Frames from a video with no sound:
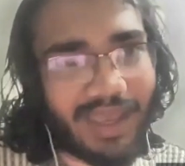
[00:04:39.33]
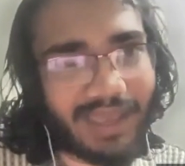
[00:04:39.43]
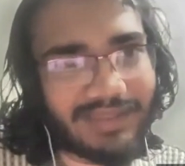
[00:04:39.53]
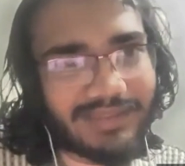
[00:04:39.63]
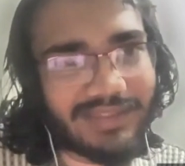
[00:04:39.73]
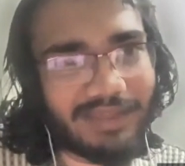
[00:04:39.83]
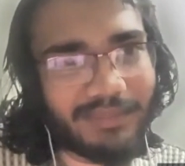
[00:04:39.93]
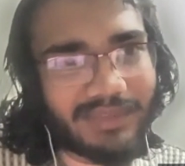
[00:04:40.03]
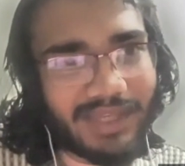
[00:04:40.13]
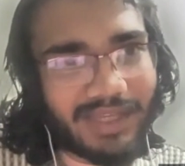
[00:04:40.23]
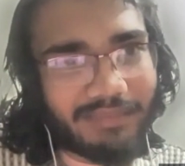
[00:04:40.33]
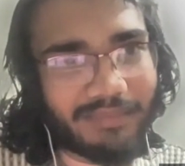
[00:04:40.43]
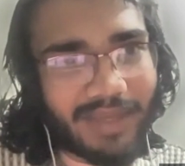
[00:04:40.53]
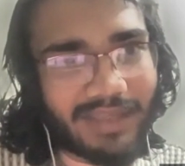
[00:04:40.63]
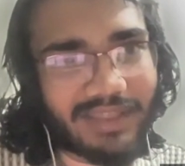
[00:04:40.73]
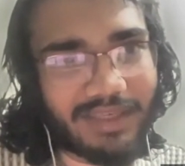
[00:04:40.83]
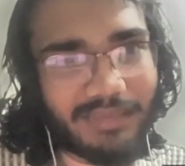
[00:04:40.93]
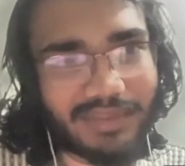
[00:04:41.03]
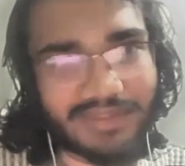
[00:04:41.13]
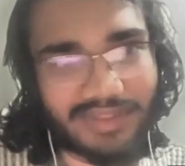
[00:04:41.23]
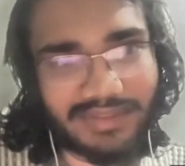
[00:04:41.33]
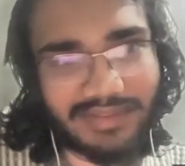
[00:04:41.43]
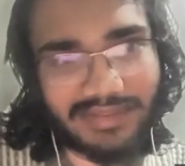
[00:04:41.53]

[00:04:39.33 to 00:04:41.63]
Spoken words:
At the same time, I came across